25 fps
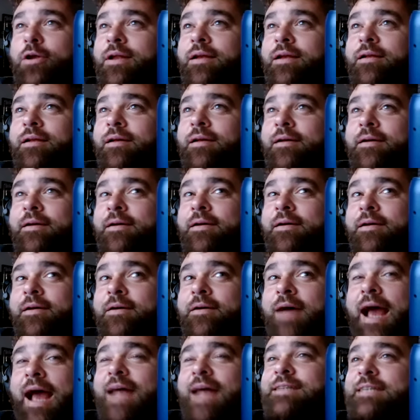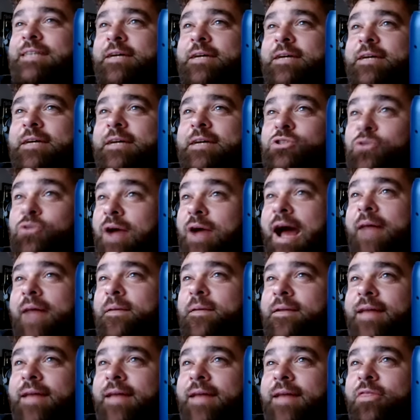And as it was trying
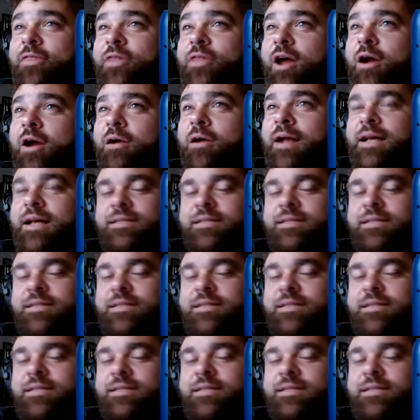to take third, I